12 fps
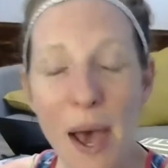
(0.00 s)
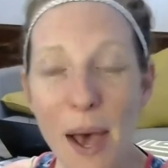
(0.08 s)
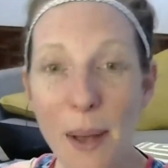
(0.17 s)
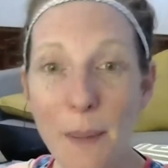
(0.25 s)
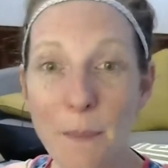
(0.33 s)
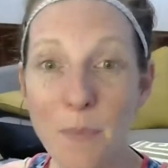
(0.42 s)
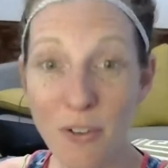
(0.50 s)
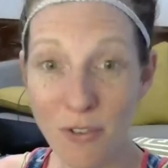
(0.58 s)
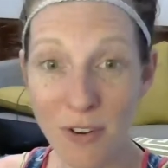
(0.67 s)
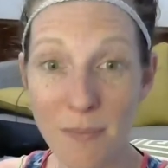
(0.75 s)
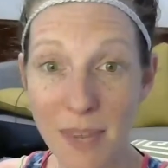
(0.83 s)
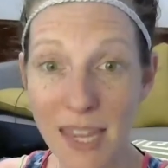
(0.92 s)
Um, but
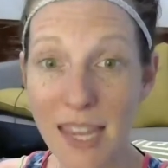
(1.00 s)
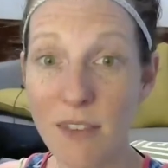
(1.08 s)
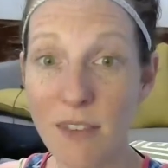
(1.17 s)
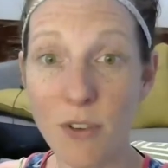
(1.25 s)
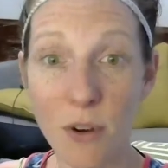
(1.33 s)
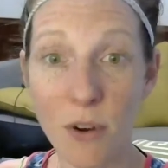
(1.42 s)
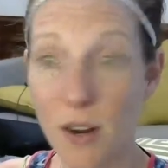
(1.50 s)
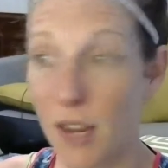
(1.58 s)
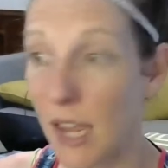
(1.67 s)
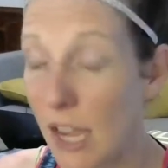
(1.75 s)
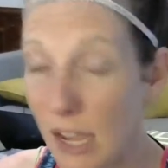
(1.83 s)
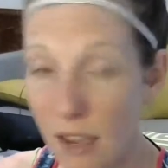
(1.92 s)
for me and for,
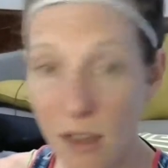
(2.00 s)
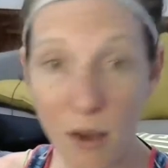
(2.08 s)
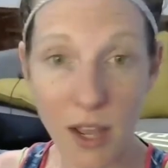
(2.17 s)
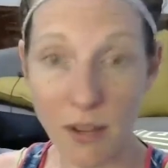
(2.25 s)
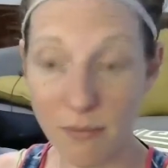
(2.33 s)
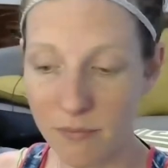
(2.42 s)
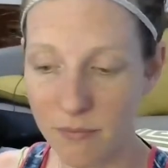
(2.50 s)
uh,